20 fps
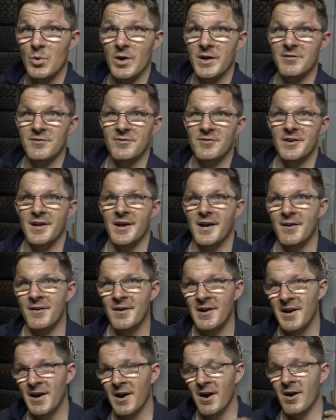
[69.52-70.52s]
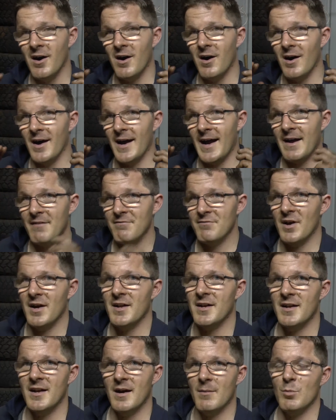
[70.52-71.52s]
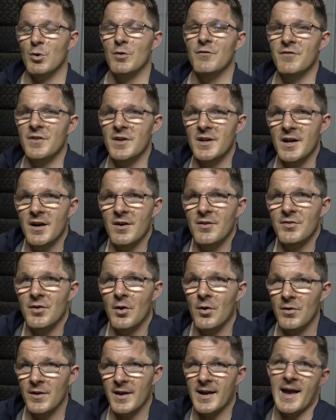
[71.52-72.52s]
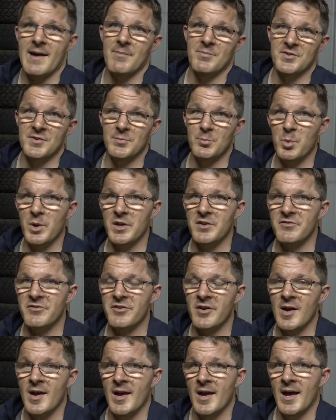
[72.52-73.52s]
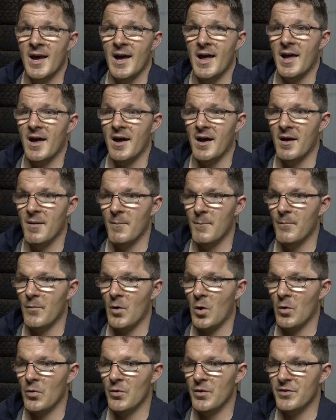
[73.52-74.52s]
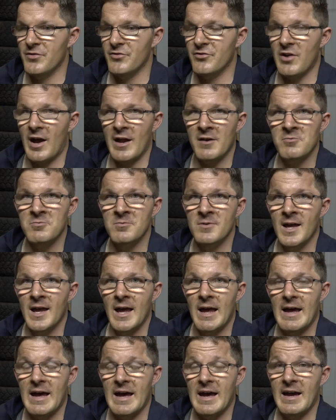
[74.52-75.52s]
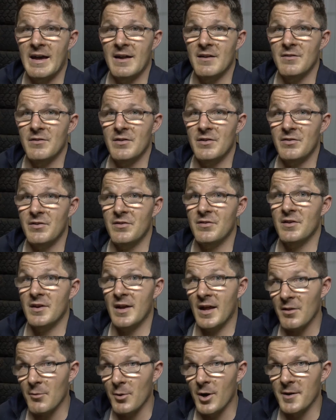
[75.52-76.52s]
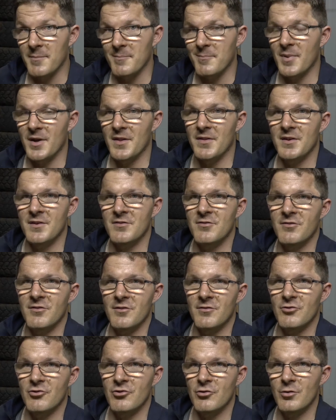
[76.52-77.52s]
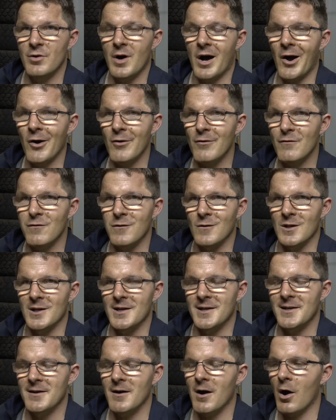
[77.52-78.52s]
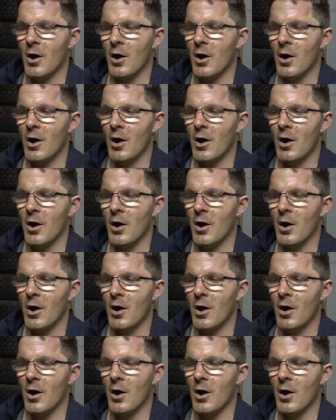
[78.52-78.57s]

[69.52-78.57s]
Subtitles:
winch. Now, I have done a number of videos on the Capstan winch on this channel, and this is another one, but this should hopefully